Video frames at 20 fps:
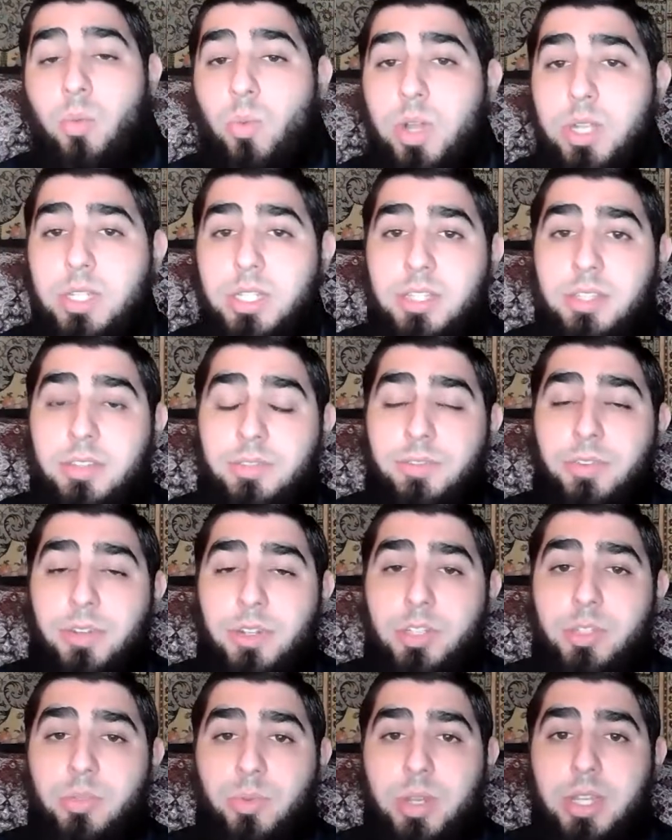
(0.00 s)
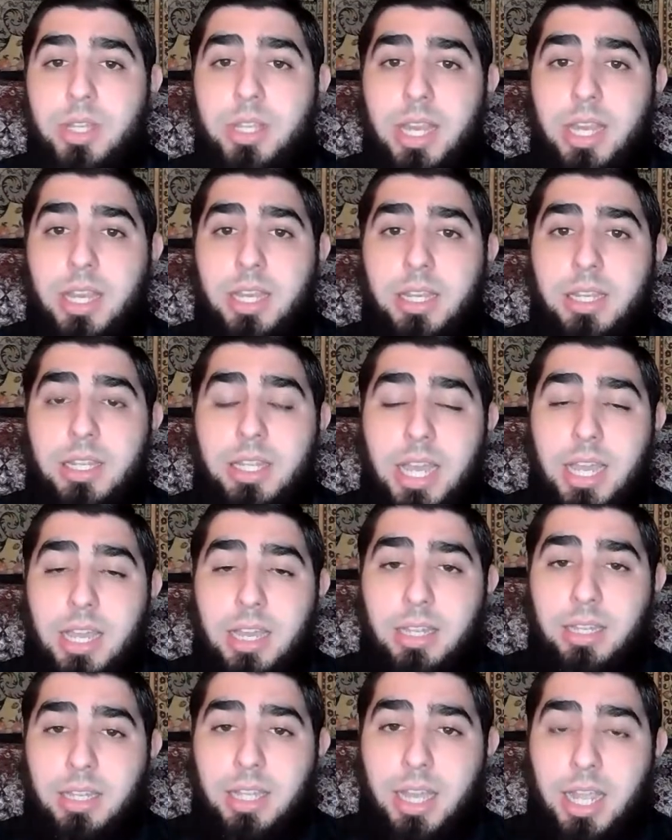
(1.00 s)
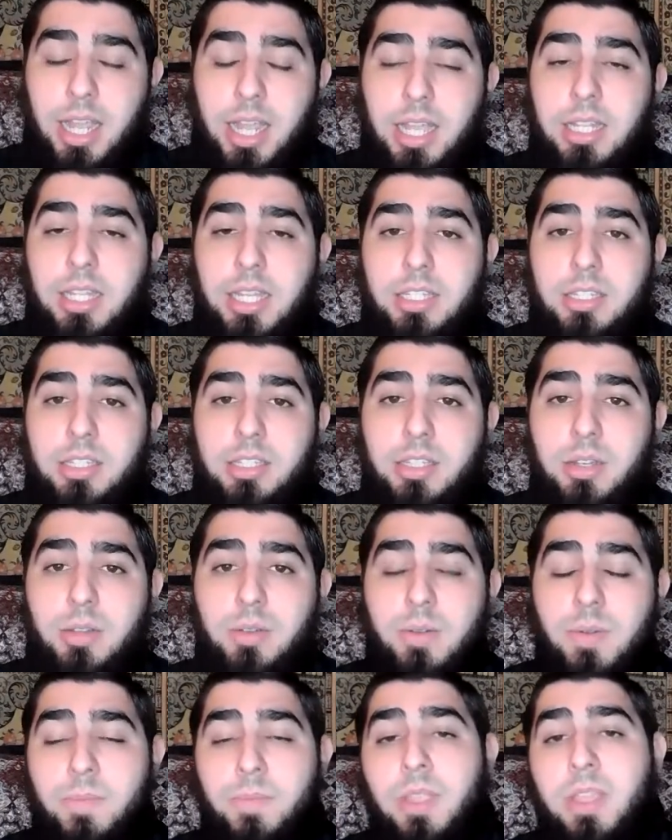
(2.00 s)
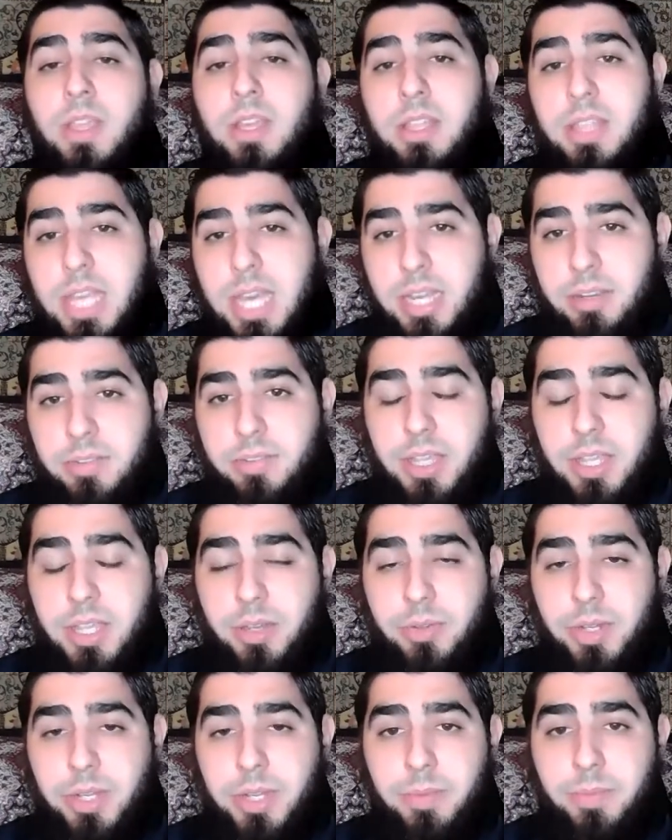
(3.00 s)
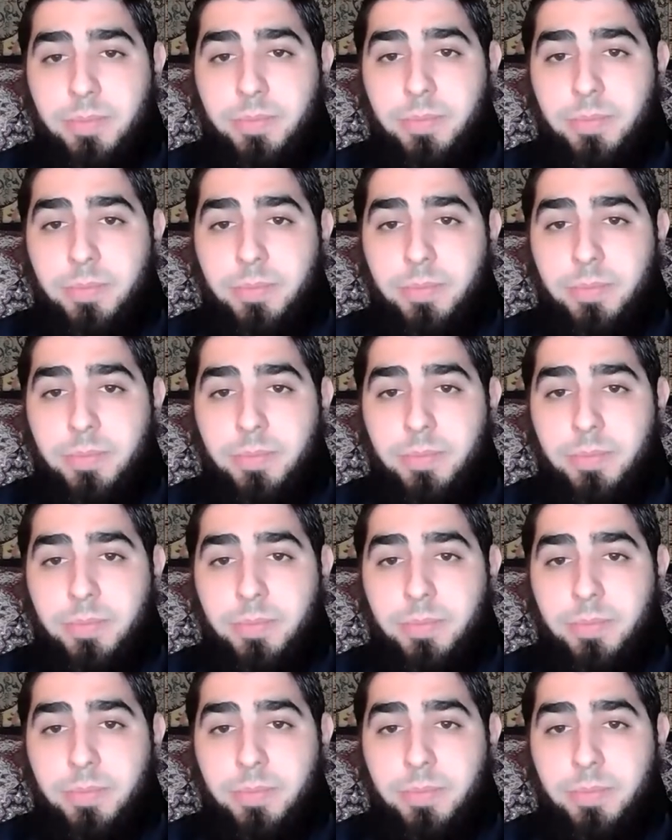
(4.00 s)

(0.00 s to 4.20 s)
What's the first one that Allah highlights though? That of hearing,